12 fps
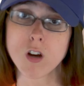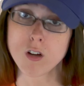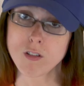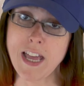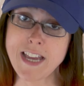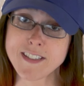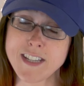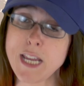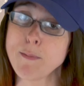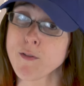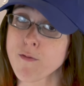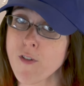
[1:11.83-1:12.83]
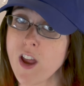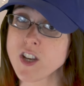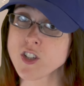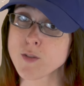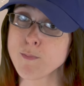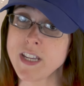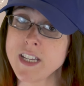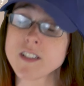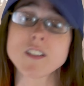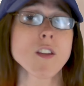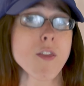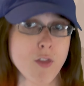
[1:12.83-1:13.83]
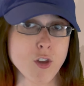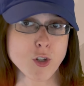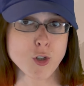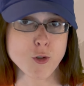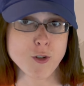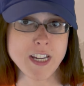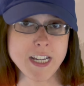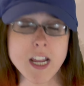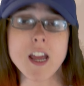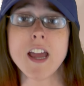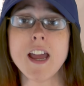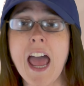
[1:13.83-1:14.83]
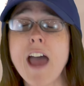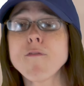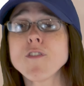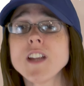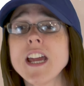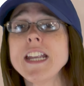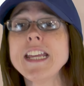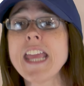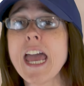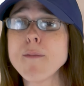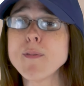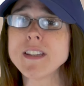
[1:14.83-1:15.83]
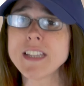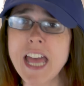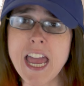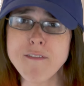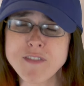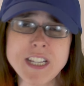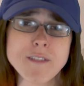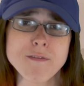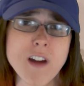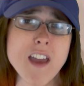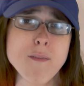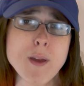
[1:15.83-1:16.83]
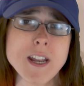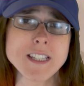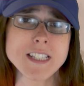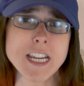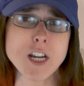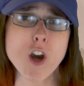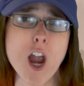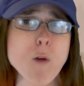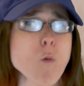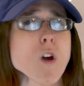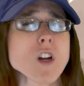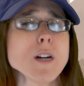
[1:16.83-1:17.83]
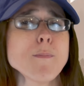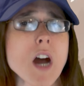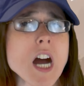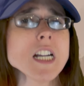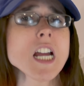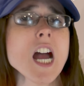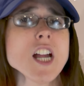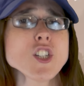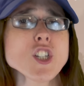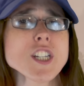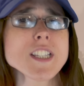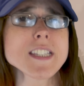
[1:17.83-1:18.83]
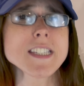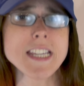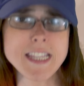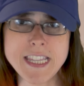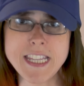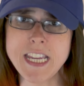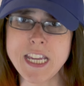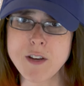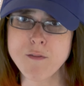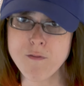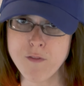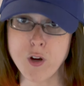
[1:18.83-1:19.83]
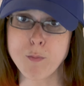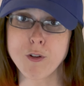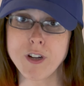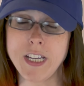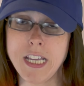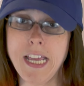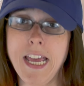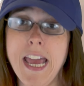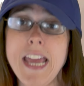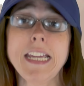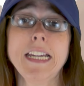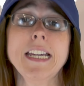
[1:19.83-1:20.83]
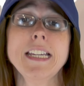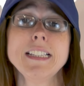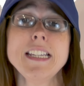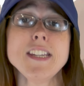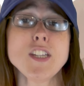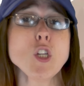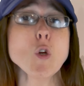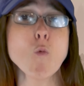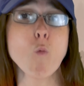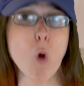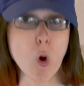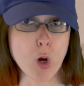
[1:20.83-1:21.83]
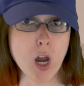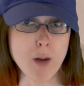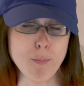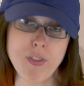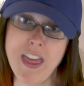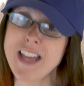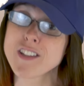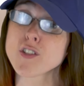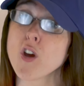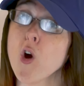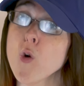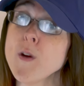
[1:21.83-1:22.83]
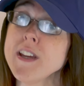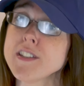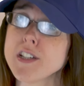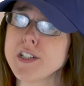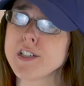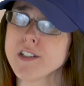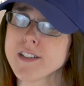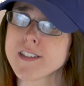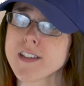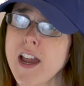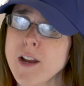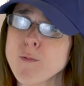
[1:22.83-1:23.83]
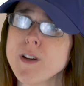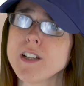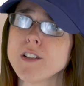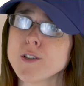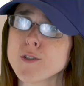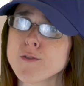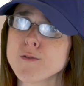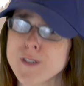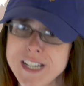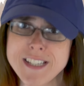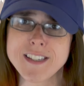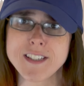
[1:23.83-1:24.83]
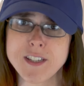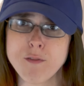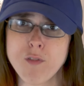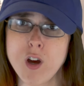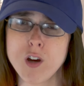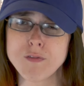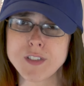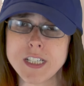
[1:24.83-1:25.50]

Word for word: Her last name in French means the street. Aphrodite Cabin laughed, and 5 minutes later, I woke up unconscious in the infirmary. Hey, at least you woke up. That's always a good sign when Clarisse is involved.